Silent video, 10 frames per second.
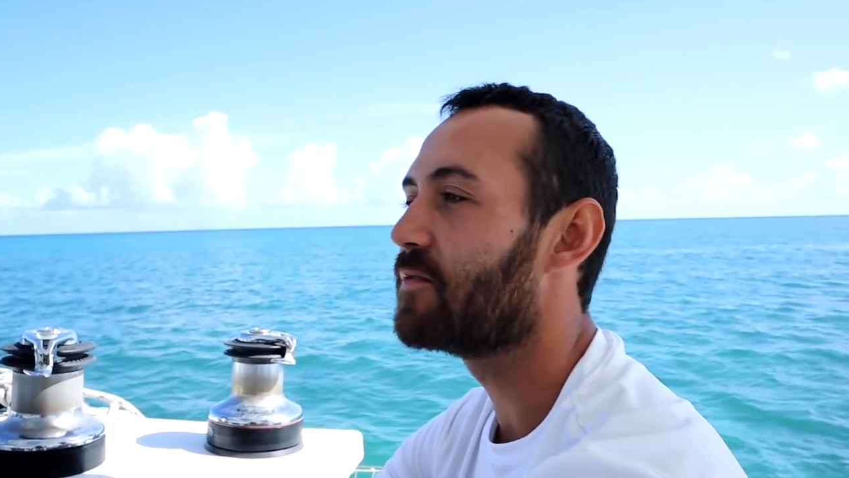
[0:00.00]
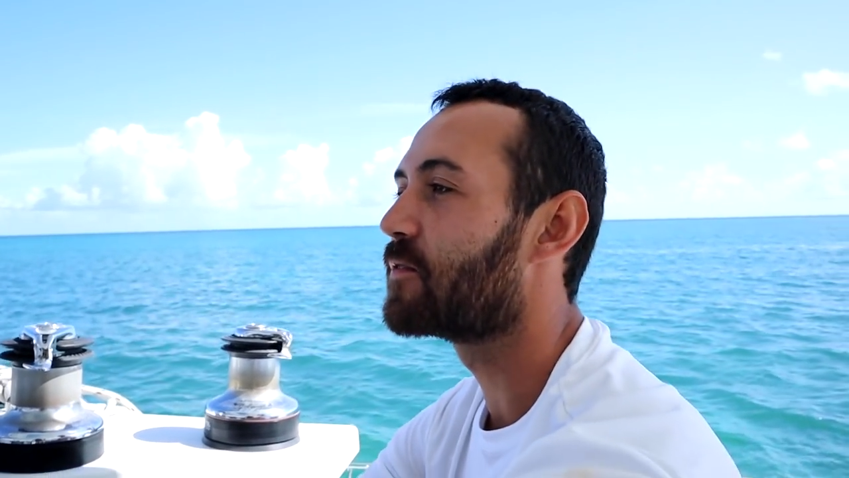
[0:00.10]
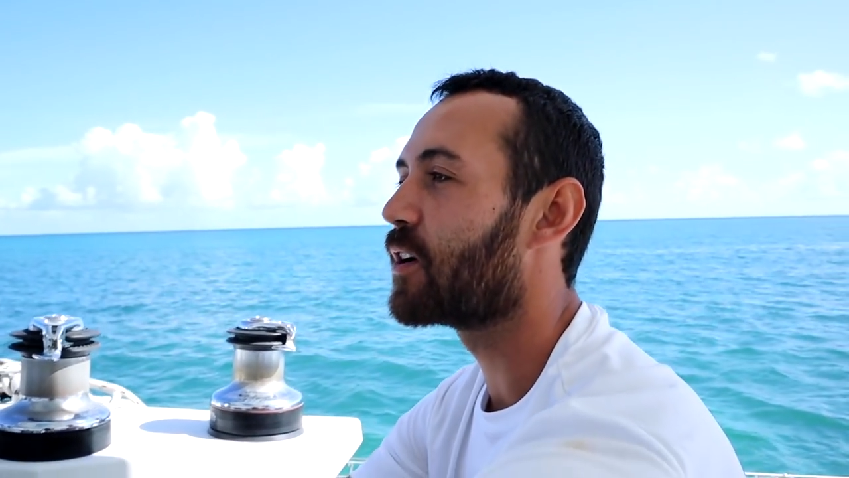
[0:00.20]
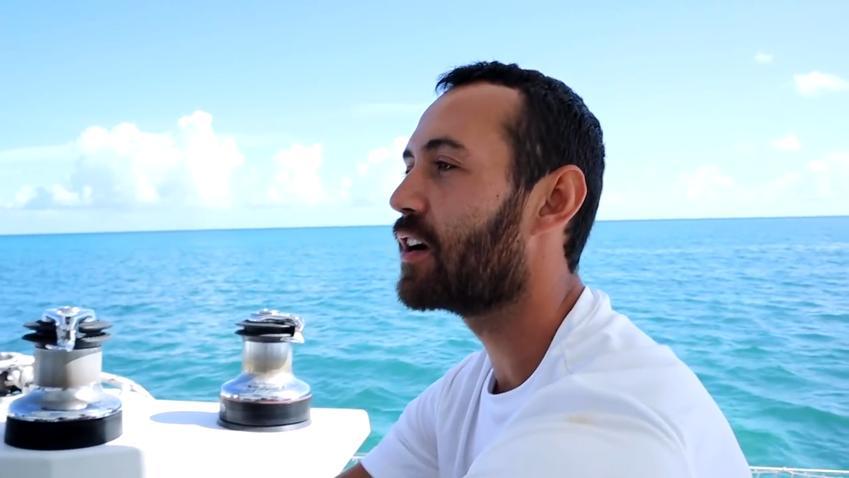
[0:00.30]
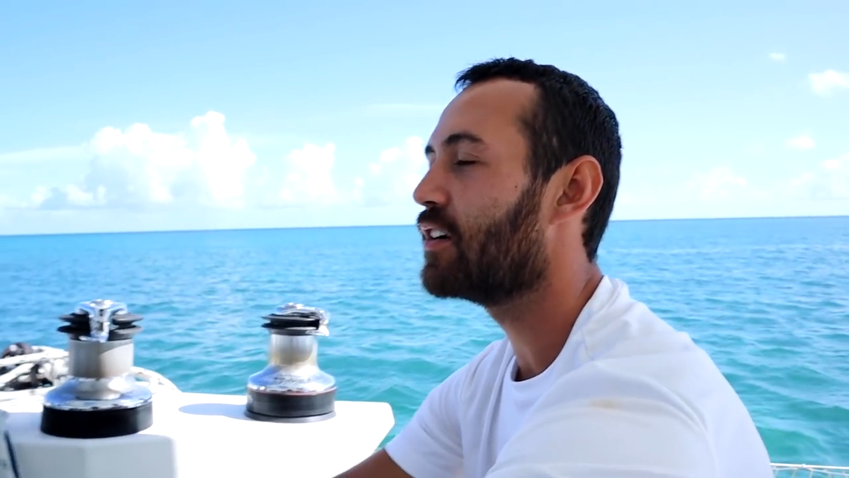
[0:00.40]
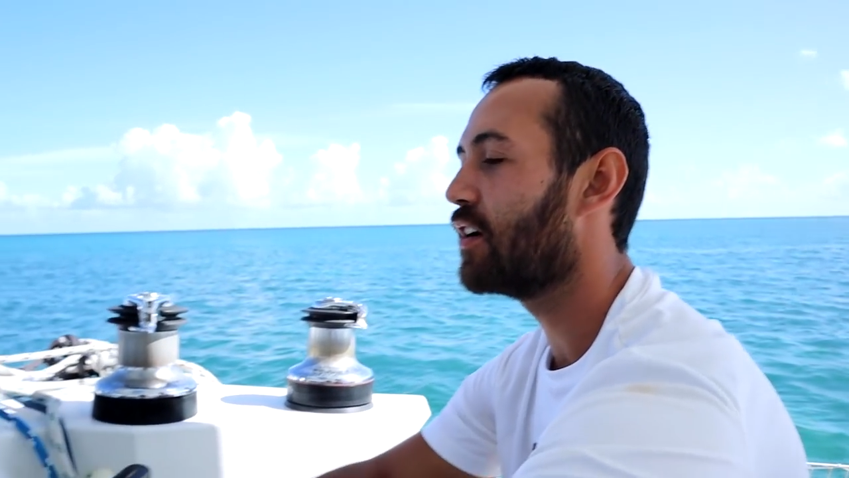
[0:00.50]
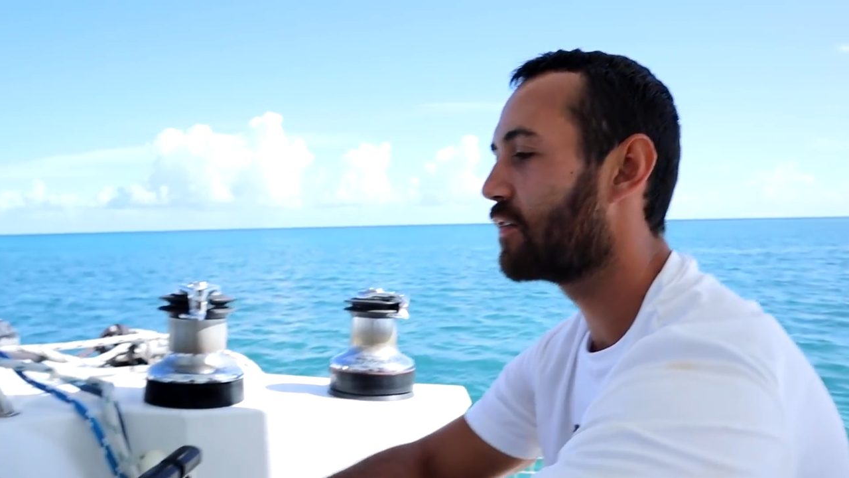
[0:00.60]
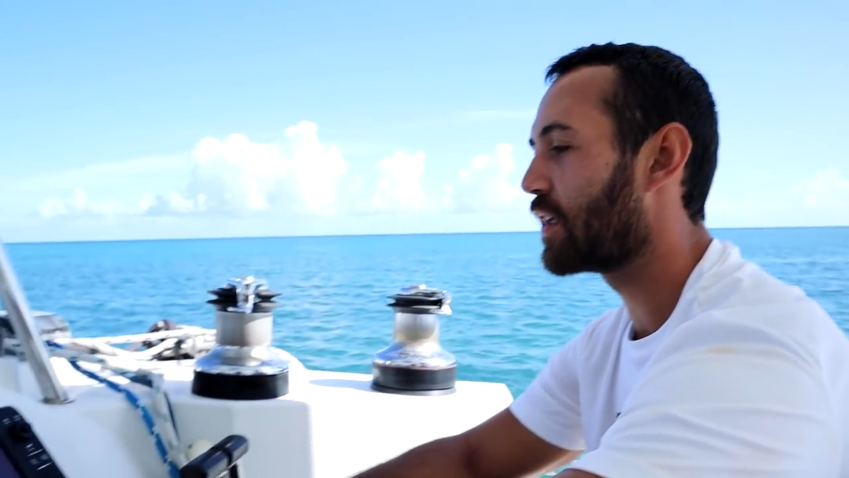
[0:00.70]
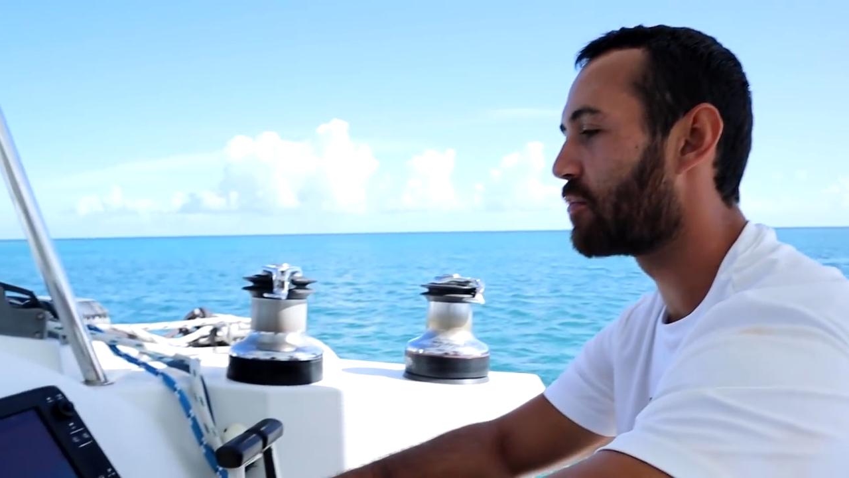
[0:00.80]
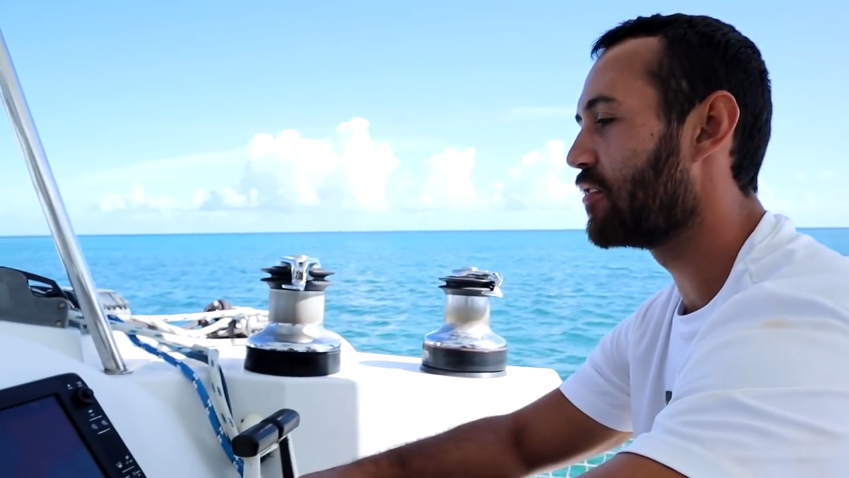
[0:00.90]
in front
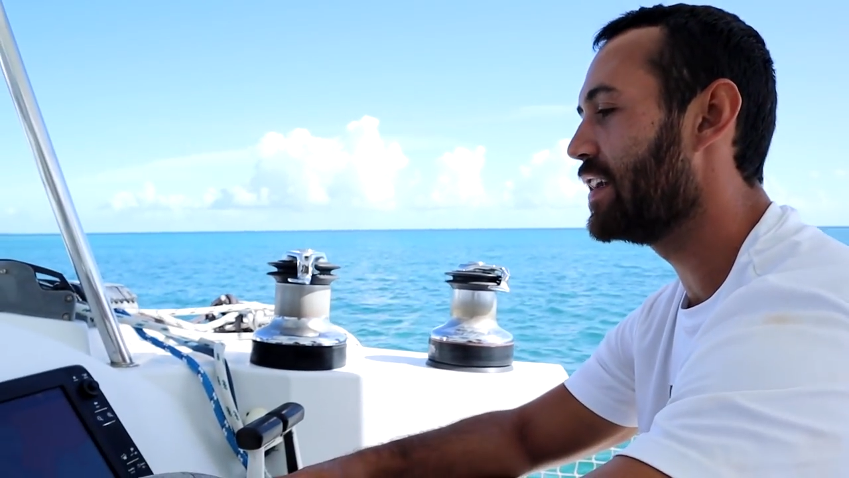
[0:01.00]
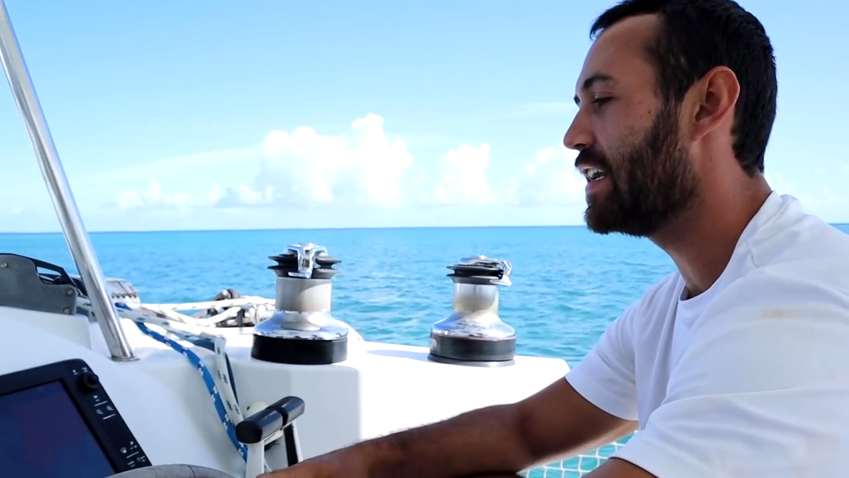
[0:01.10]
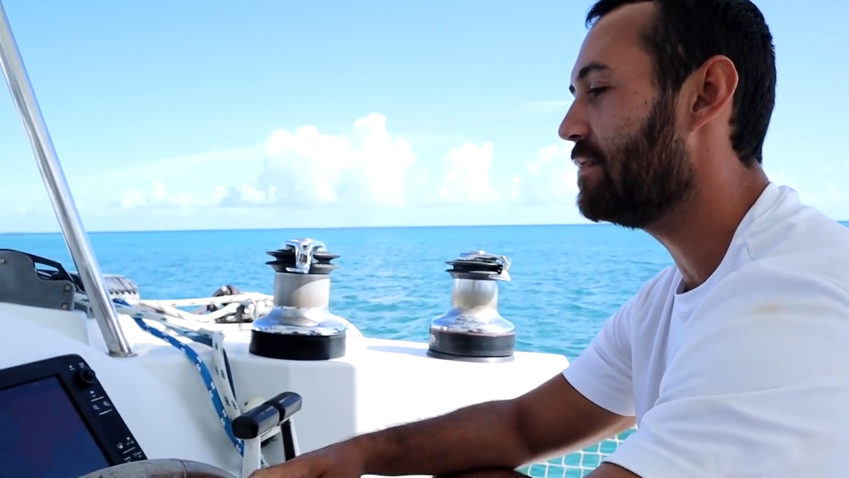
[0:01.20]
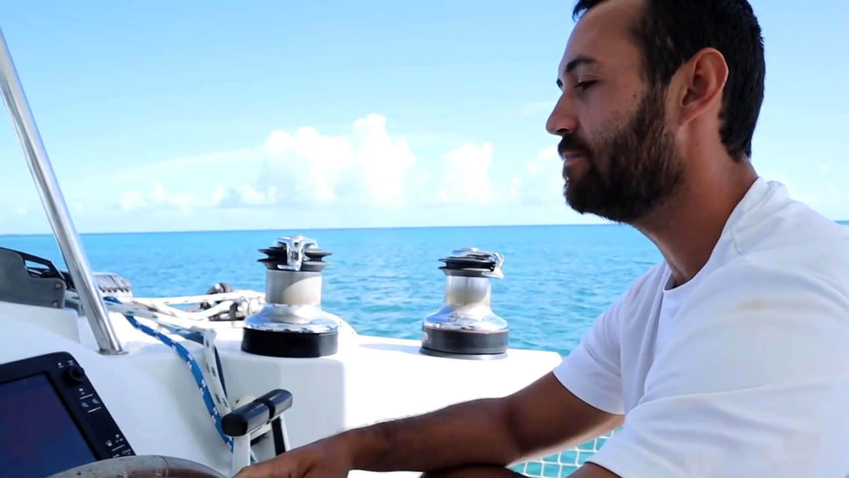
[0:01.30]
of the marina